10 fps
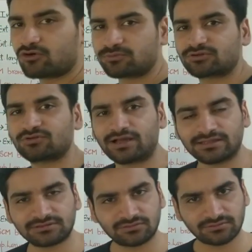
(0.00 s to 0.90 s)
hope so you
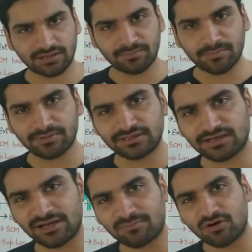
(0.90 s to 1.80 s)
guys remember
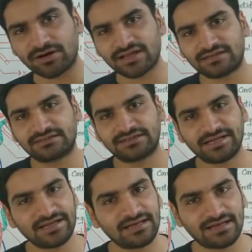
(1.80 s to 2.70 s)
the mnemonic,
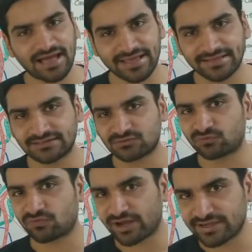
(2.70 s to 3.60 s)
she likes
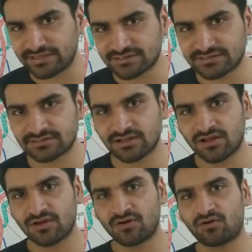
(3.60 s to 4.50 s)
friends
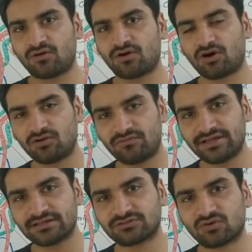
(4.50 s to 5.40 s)

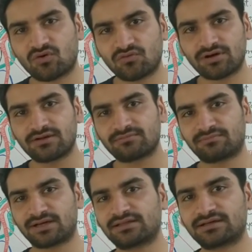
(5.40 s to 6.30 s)
always over
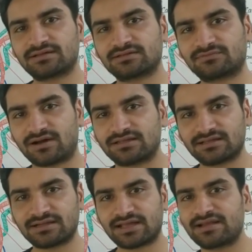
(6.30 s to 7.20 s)
mother,
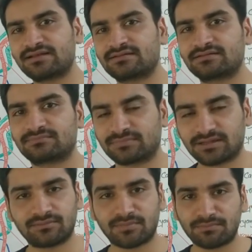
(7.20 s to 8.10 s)
father and
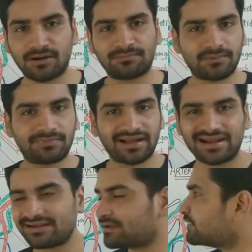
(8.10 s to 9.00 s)
mama, papa
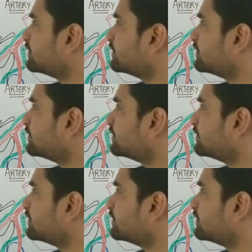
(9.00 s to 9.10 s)
and